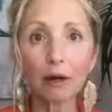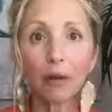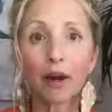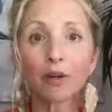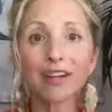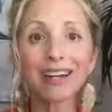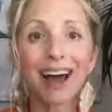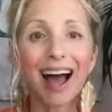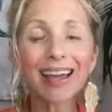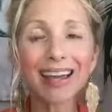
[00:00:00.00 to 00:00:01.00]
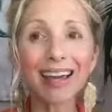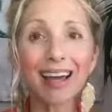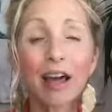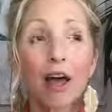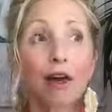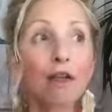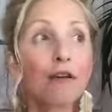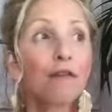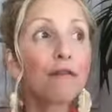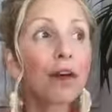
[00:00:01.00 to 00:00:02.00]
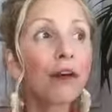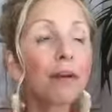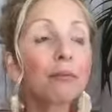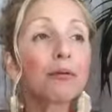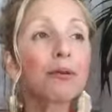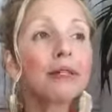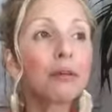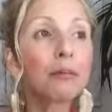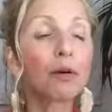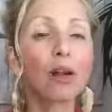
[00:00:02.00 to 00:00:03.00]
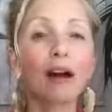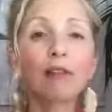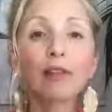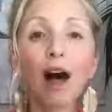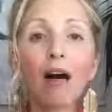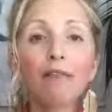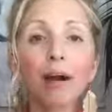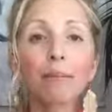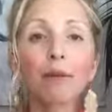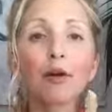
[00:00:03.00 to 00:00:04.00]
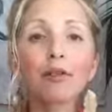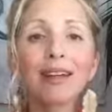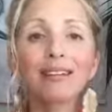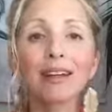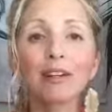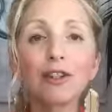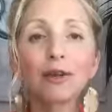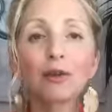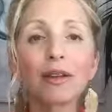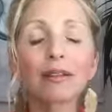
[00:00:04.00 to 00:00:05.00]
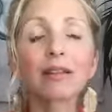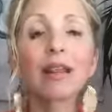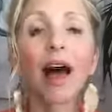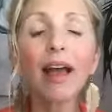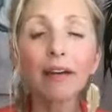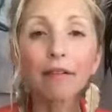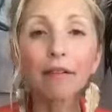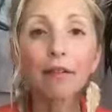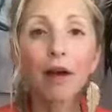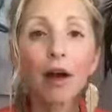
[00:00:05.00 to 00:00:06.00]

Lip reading: we are denying the very principle of love that birthed us into this life.